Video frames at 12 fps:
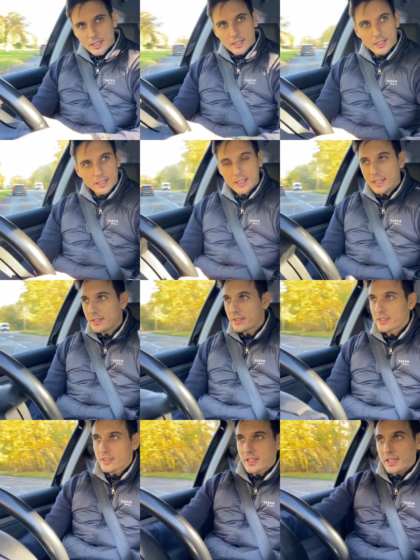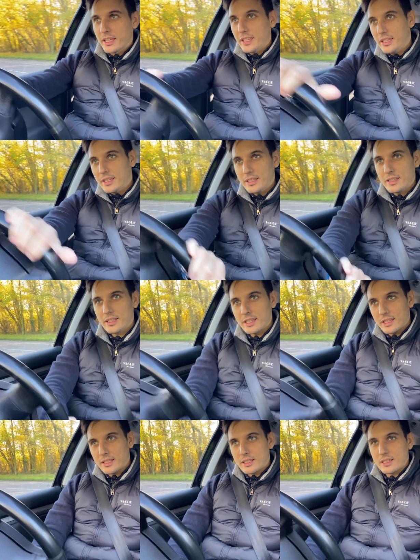Let's do
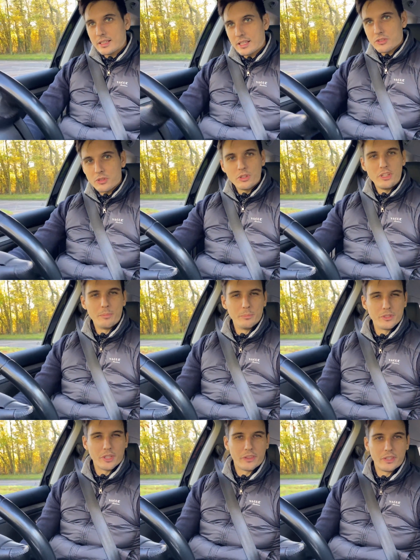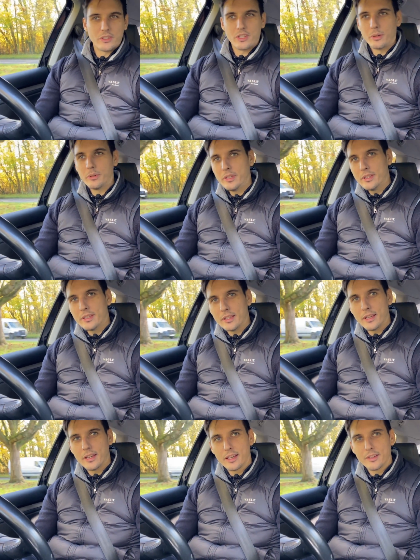the numbers, I think, shall we?
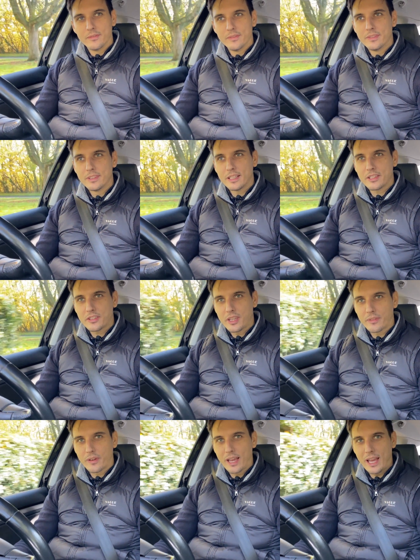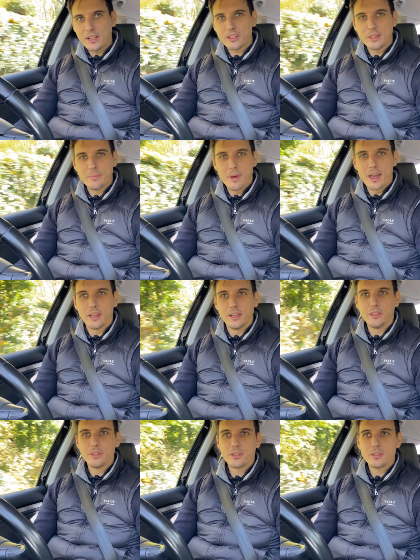Let's see if I actually
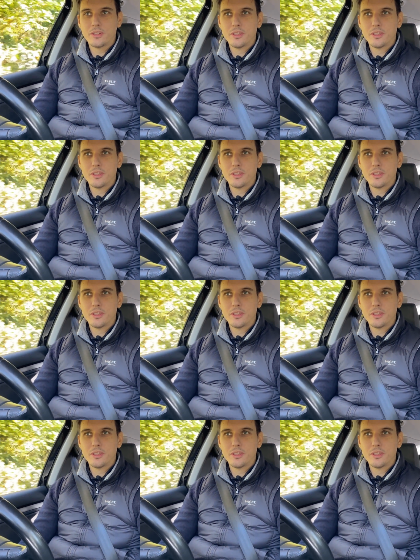managed to